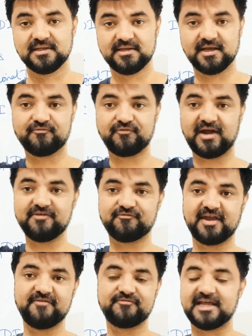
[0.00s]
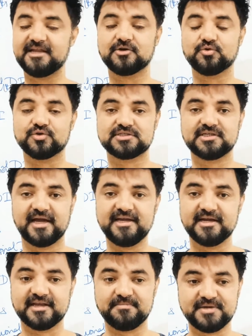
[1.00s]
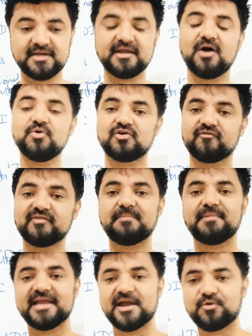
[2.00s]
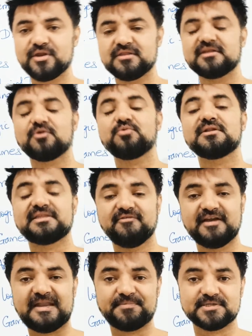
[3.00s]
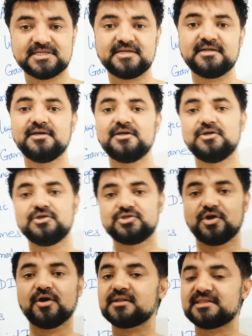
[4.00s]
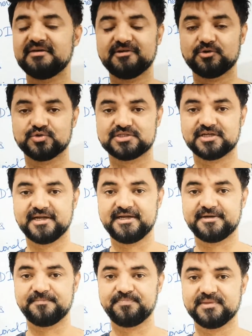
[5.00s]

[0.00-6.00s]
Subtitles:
Yeah, 5, 10 question I attempted, out of them my accuracy is around 70%, so I got 7 question right.